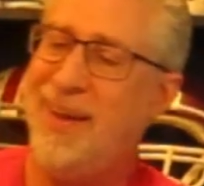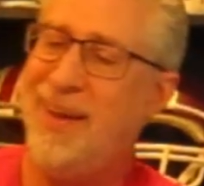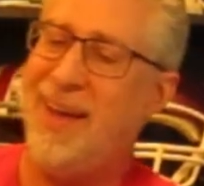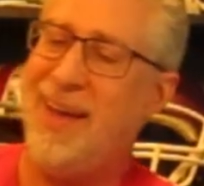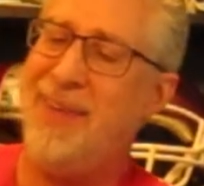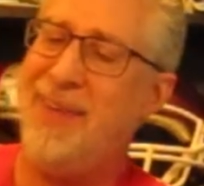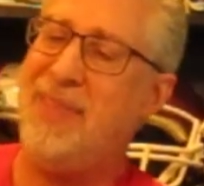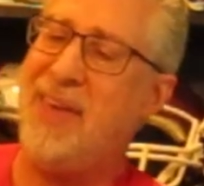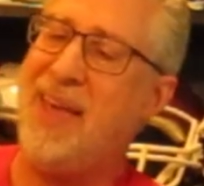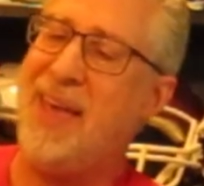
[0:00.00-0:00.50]

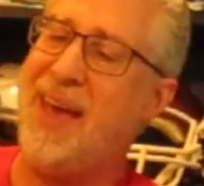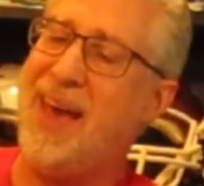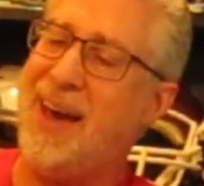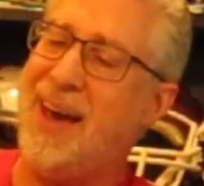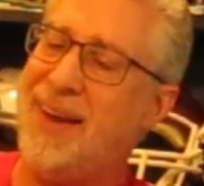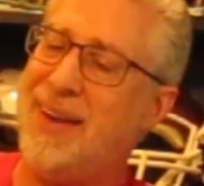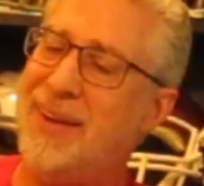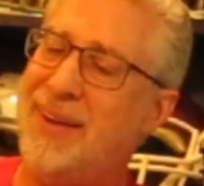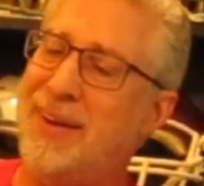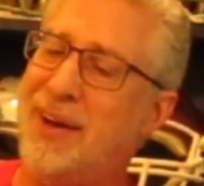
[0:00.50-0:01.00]
and they
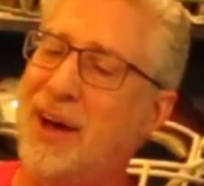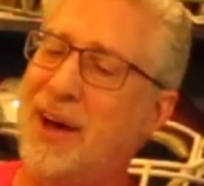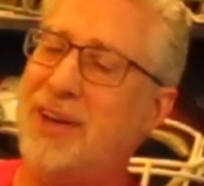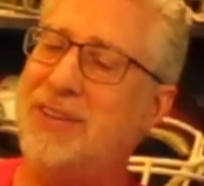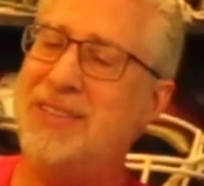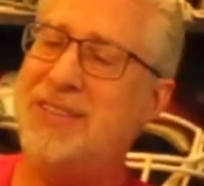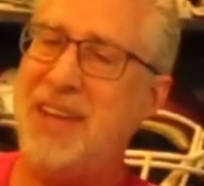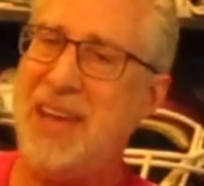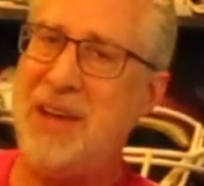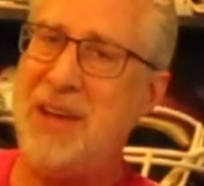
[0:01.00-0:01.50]
added a
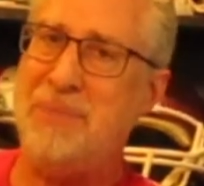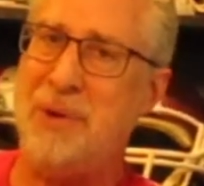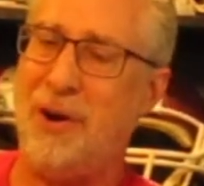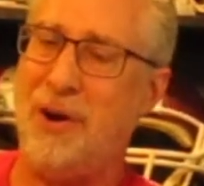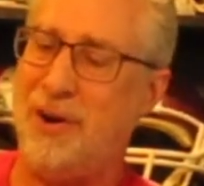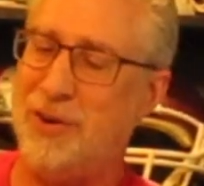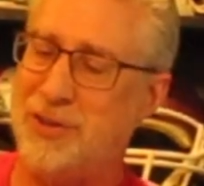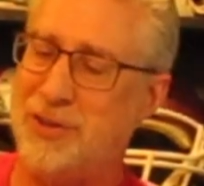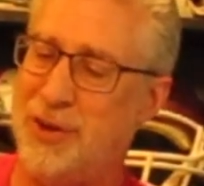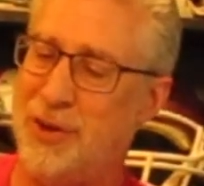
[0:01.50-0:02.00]

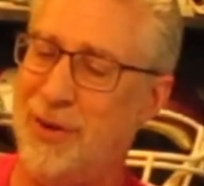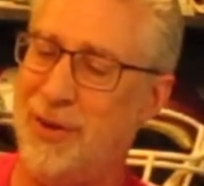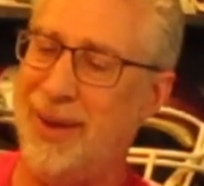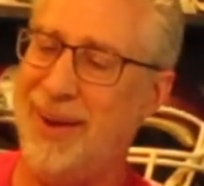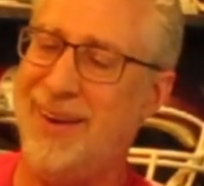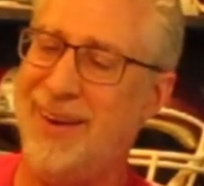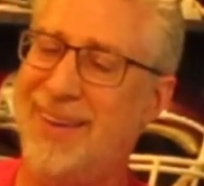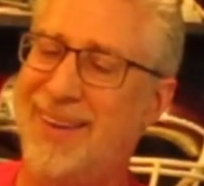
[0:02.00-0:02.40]
T-bar to it.